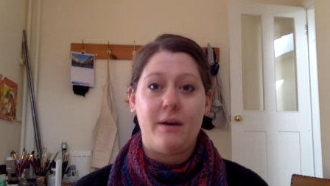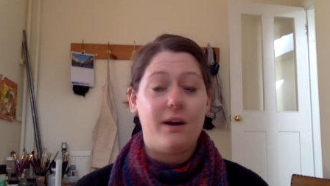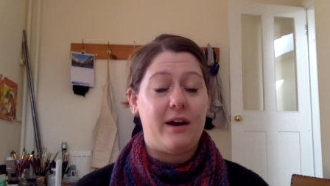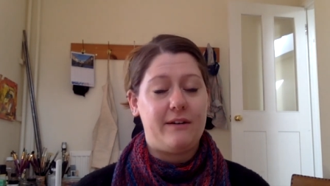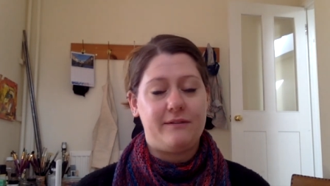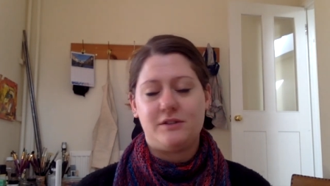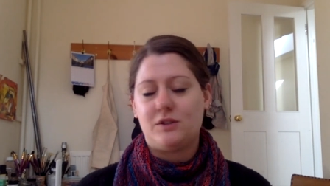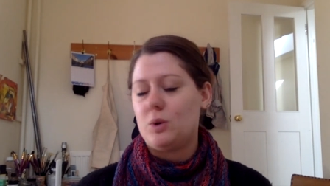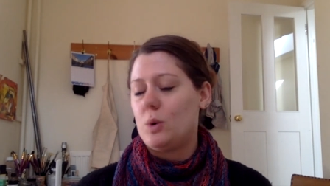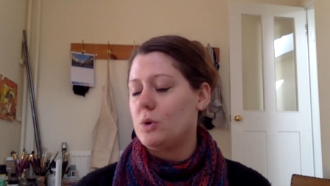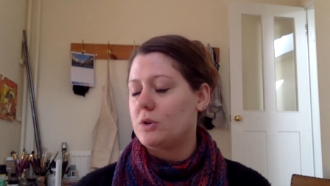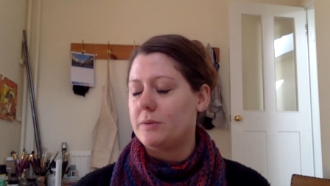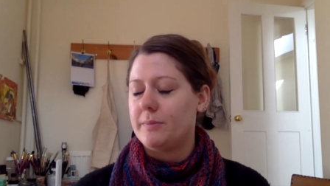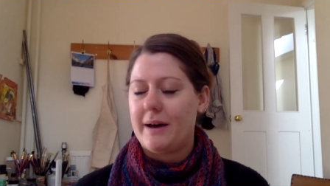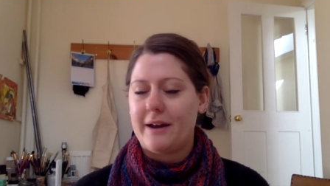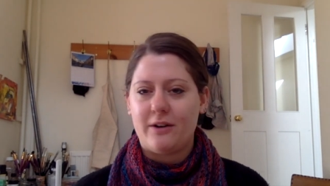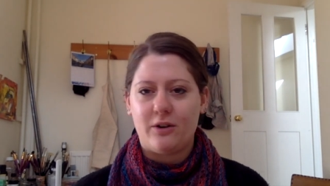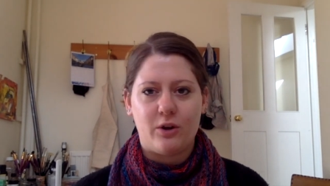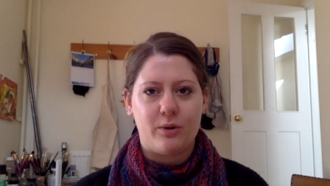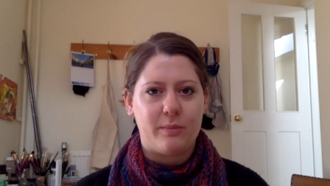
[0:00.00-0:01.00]
I've talked
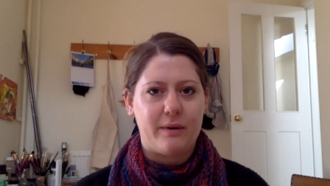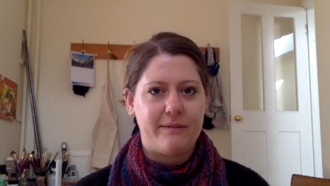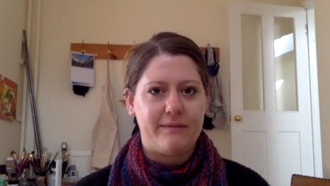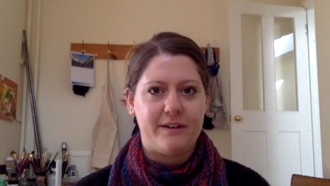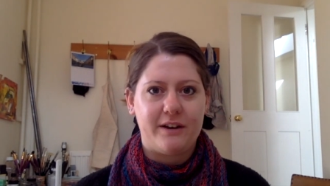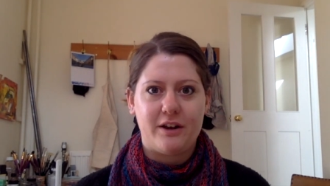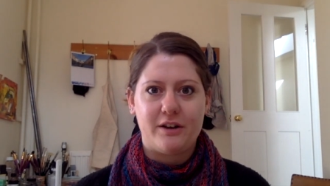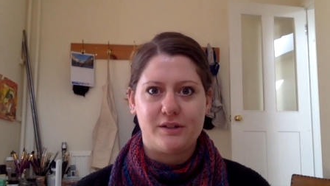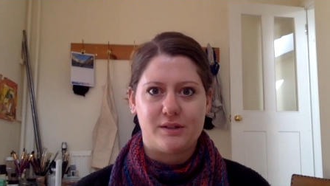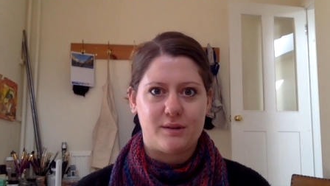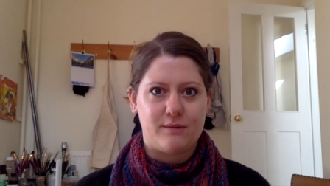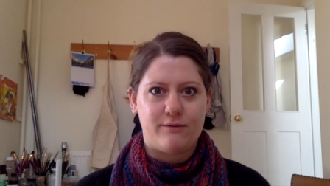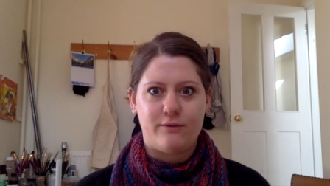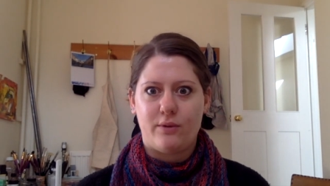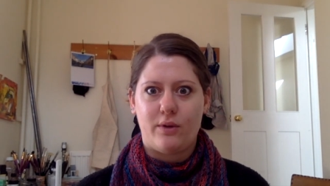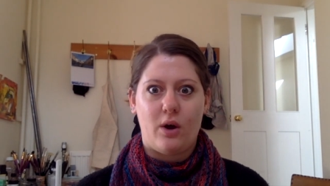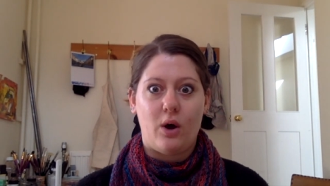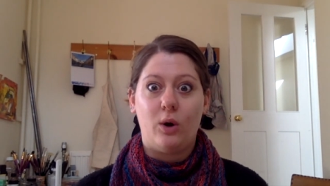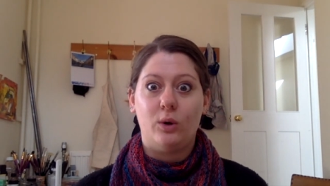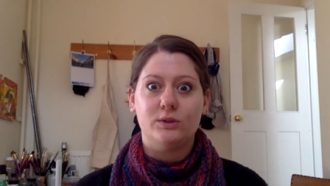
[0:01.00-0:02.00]
about it on my videos
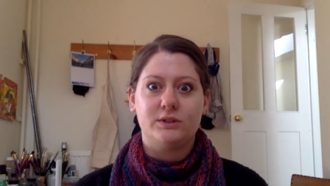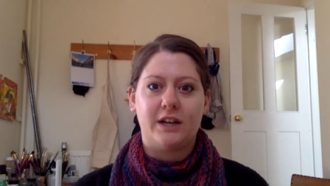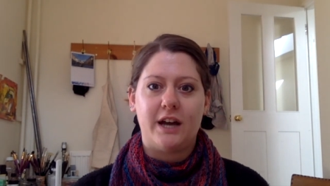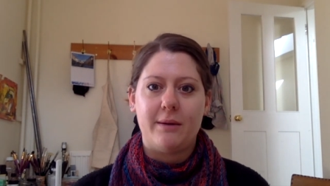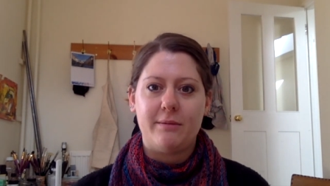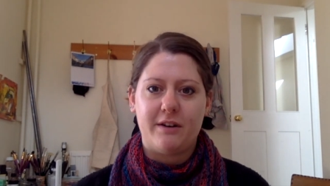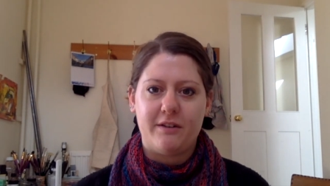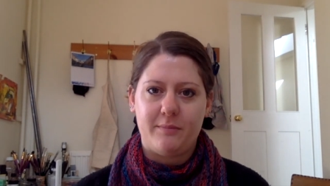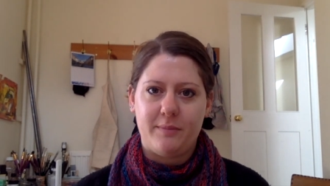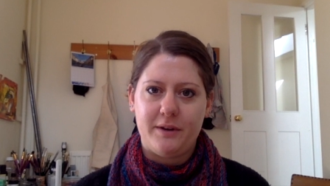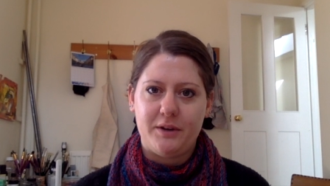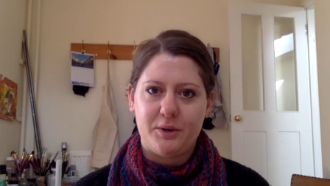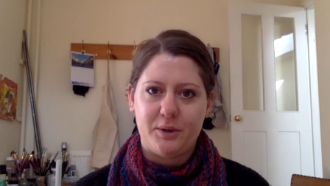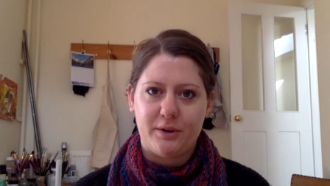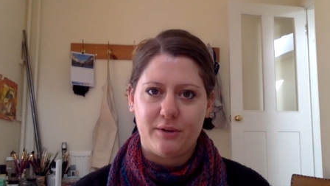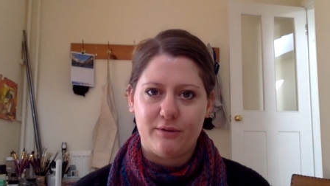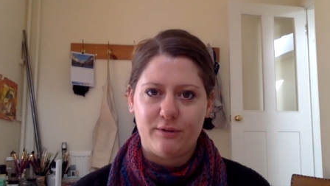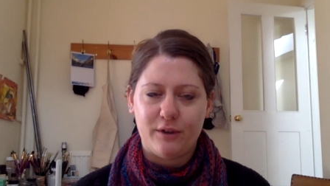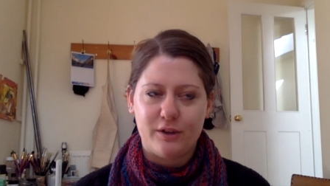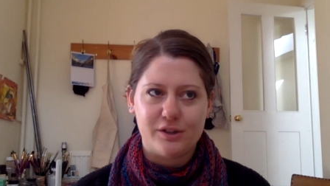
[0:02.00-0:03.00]
for the whole time I've been
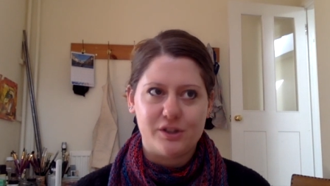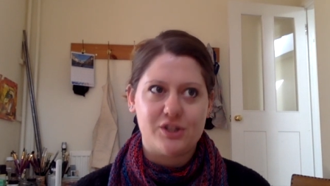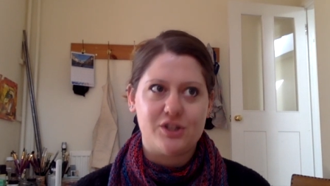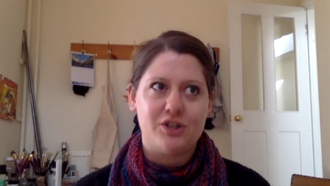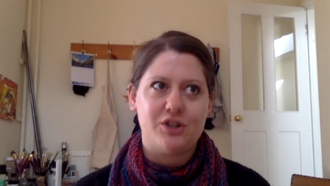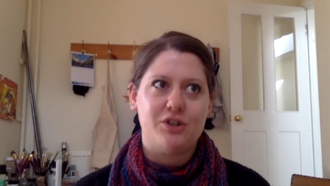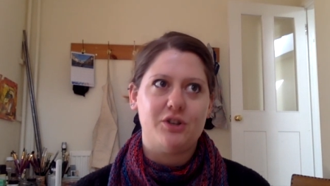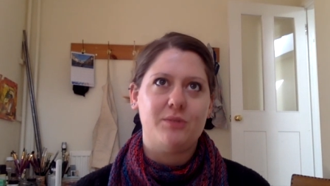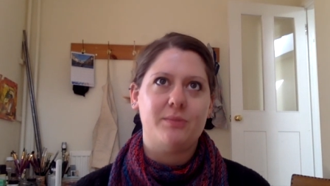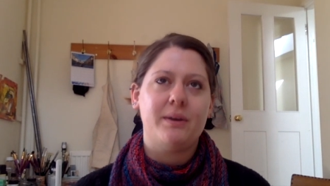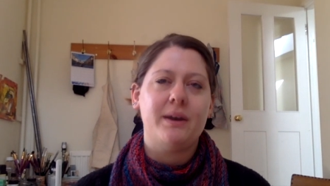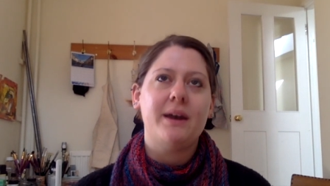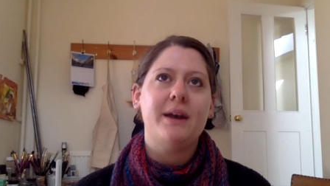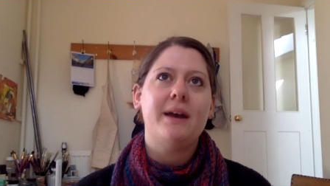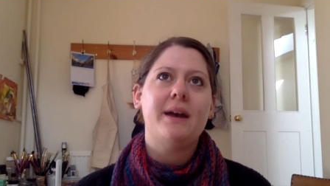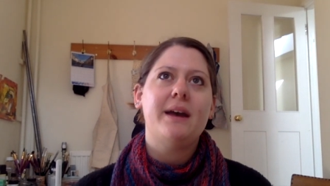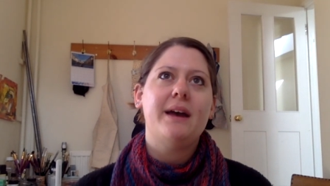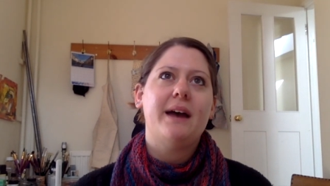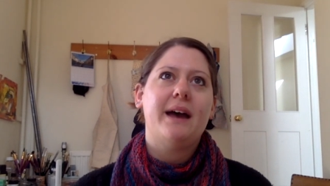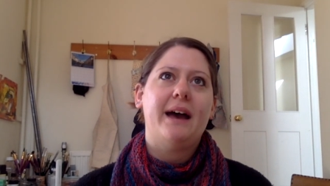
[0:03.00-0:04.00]
doing FlossTube
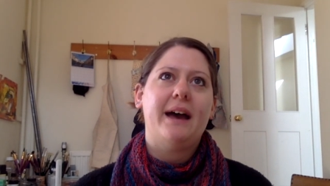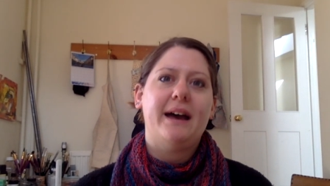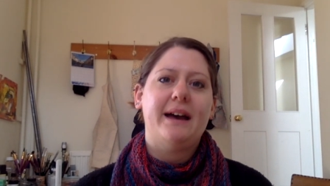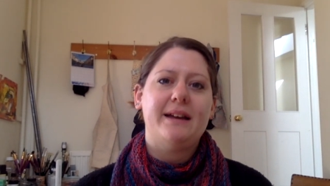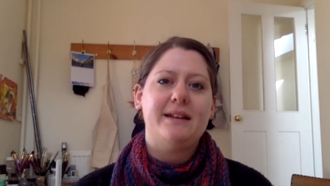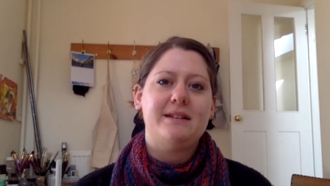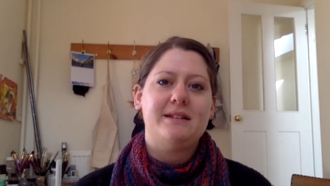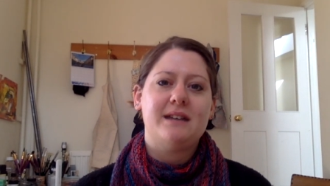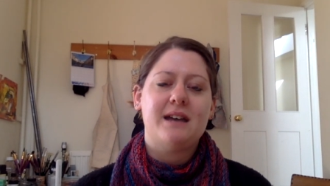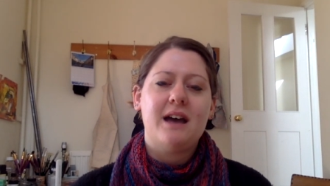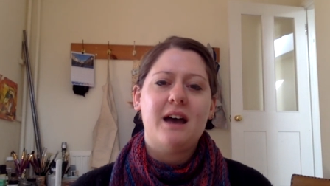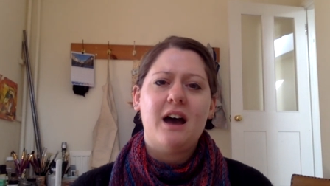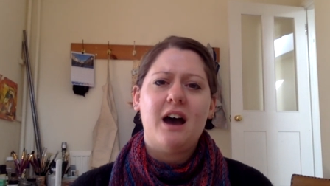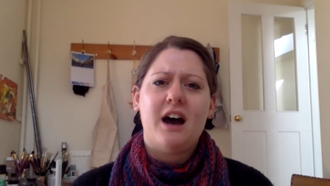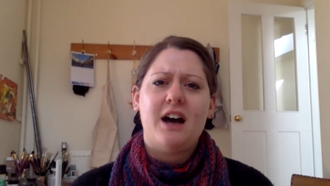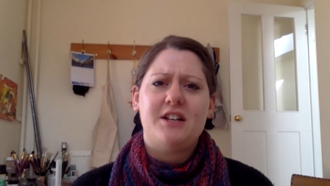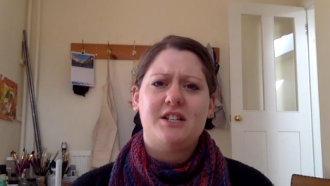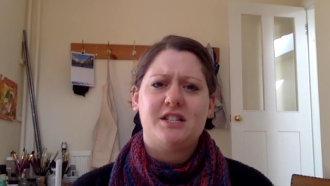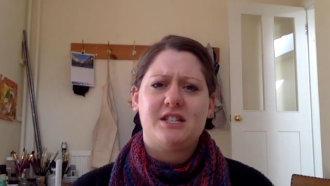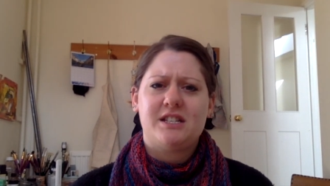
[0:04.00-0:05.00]
and
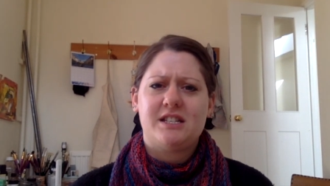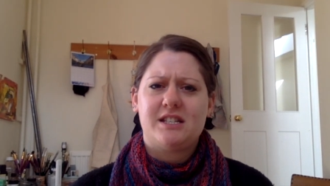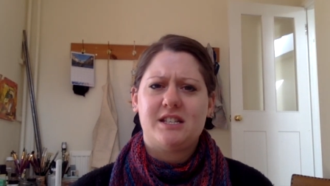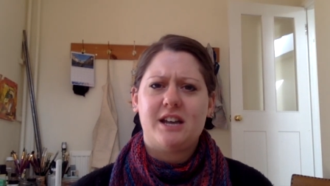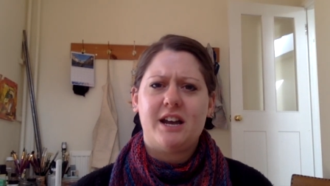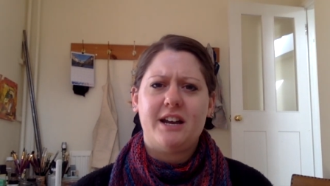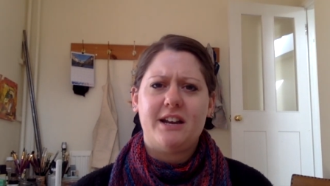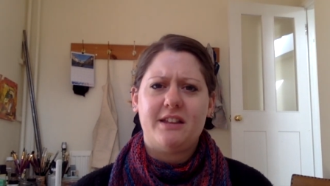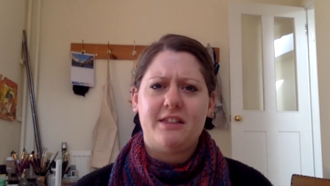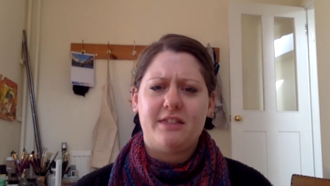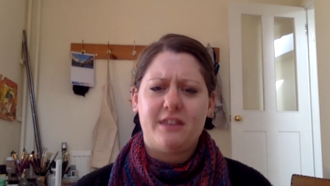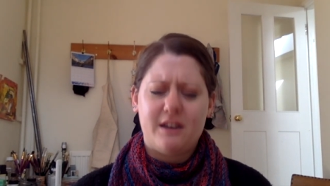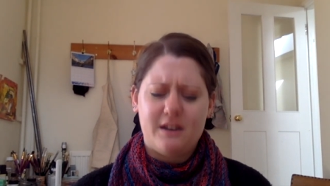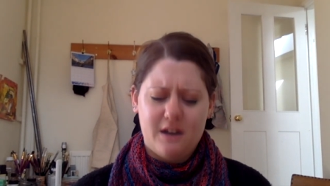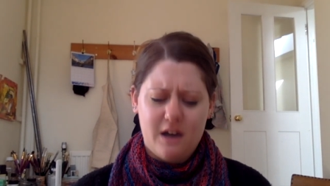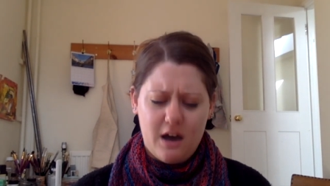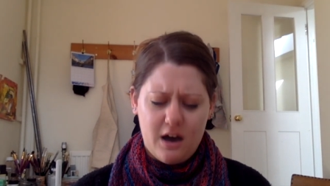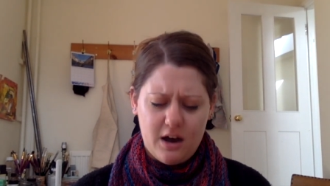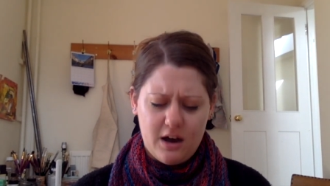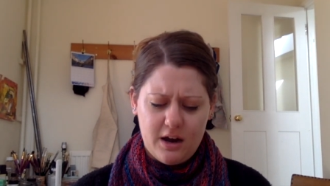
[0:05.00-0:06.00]
I just decided
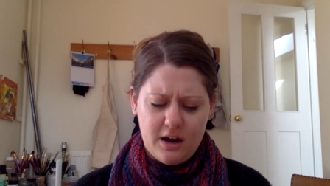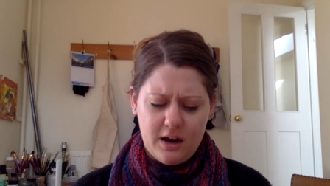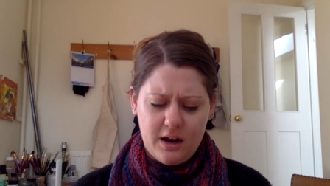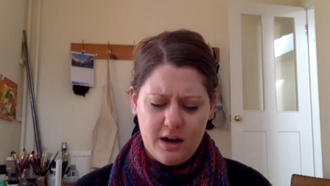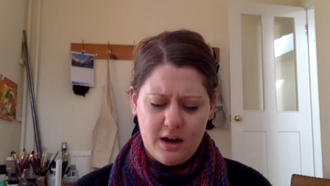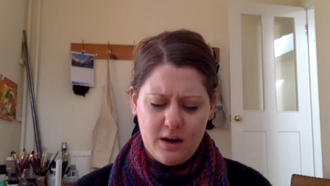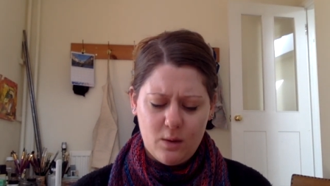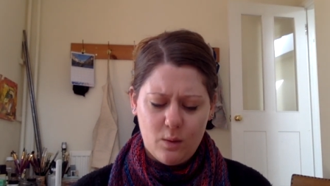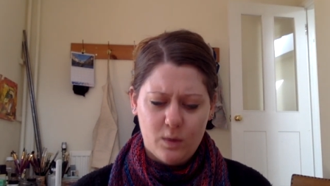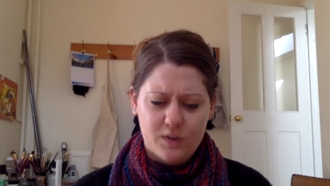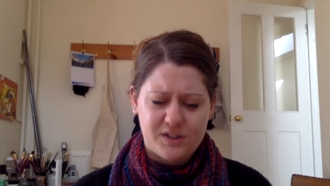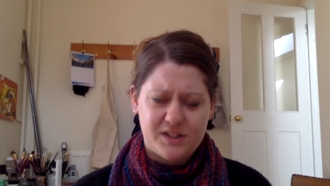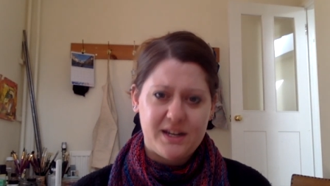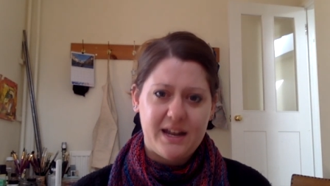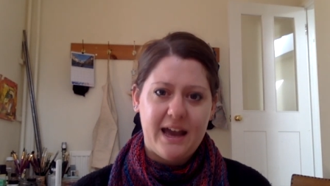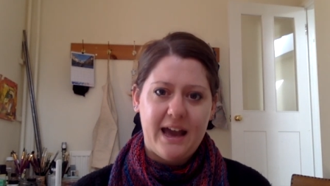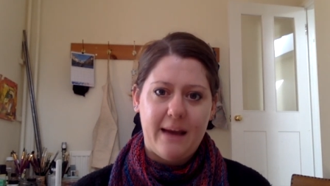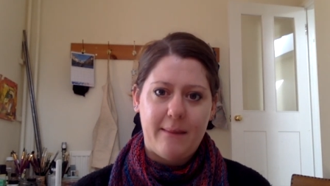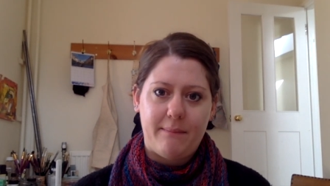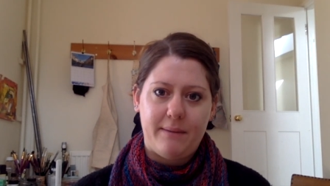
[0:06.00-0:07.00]
that I wasn't
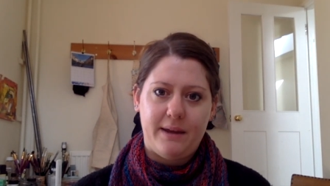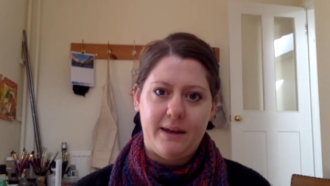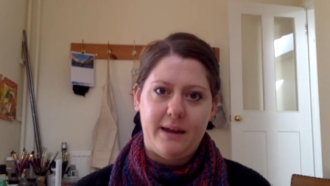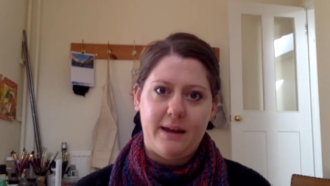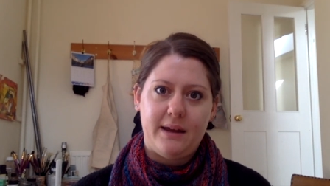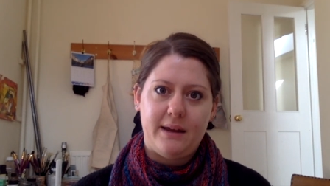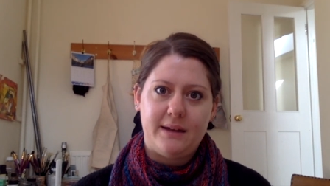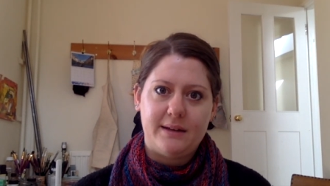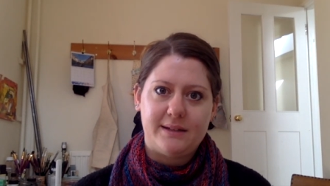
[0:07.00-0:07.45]
happy